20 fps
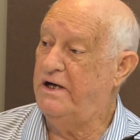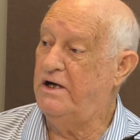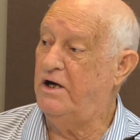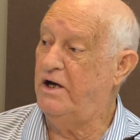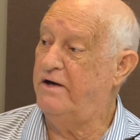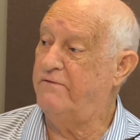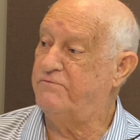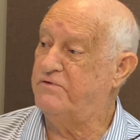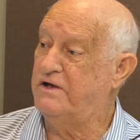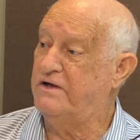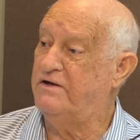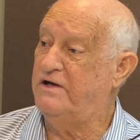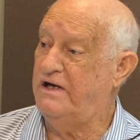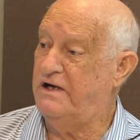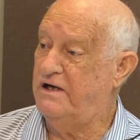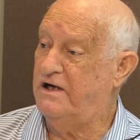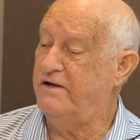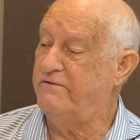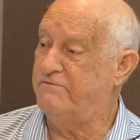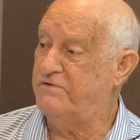He
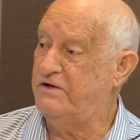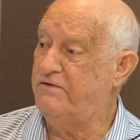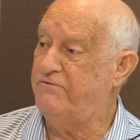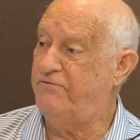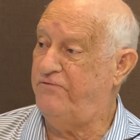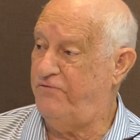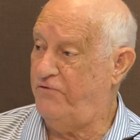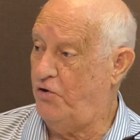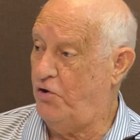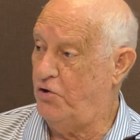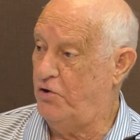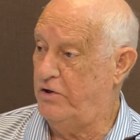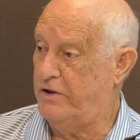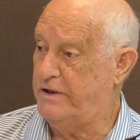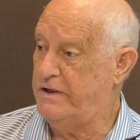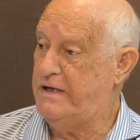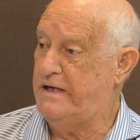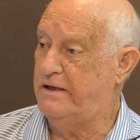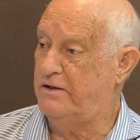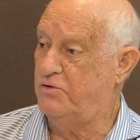lived in Florida
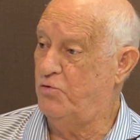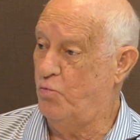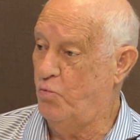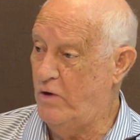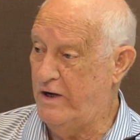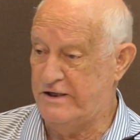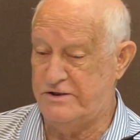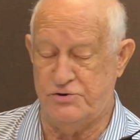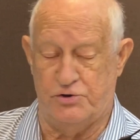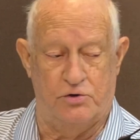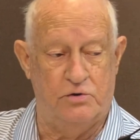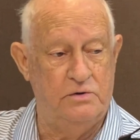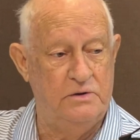in the winter.